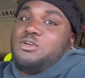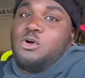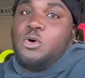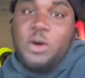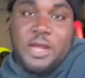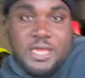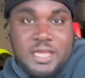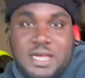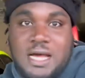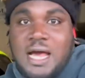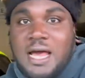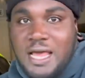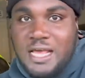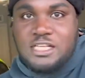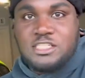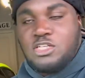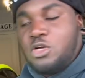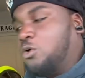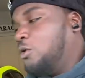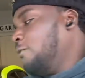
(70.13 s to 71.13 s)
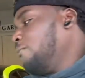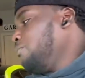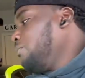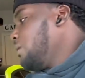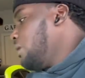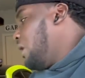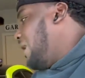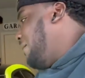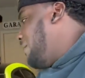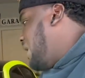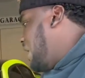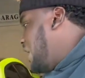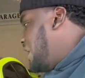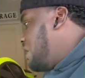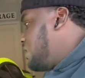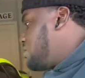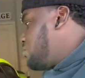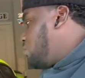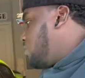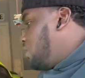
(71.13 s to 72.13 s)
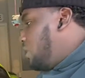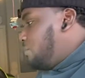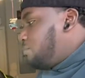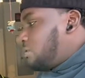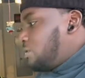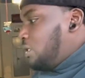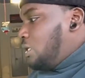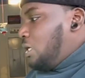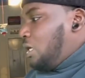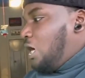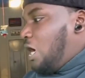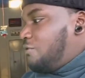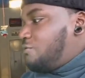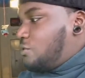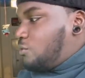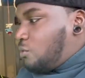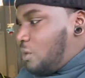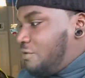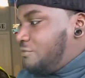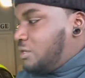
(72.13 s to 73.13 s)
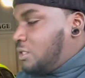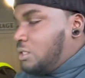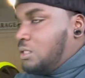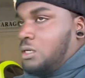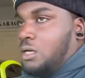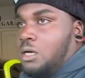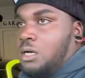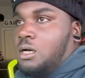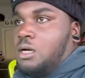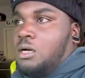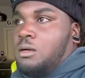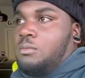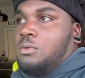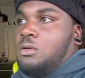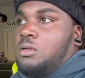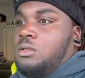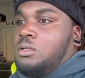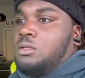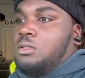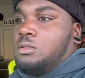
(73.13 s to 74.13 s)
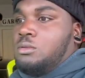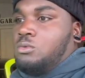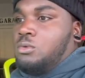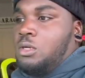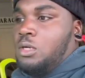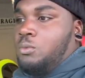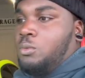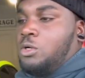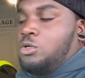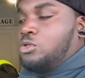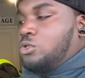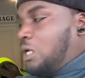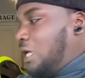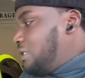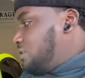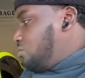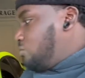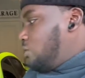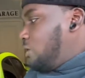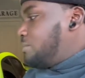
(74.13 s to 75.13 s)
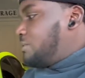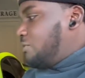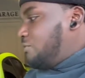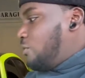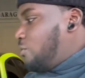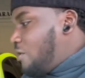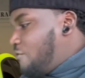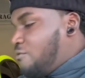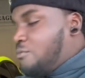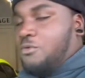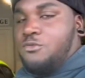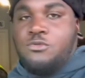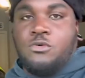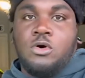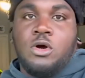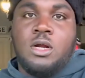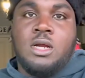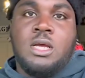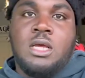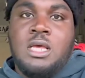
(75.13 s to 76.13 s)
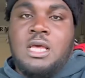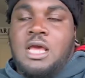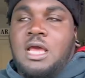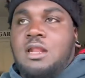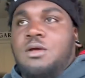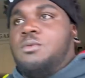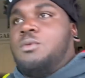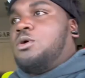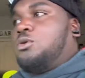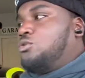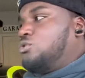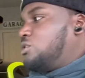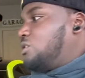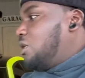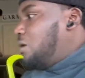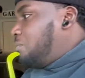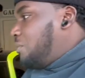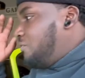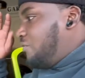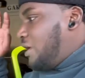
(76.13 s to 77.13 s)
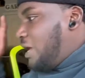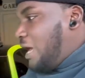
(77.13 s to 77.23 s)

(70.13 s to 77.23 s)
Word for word: quake, all right? So I'm gonna have some clips of it revving. Um, um, we're gonna do like some clips of it revving before, and then we're gonna do some of it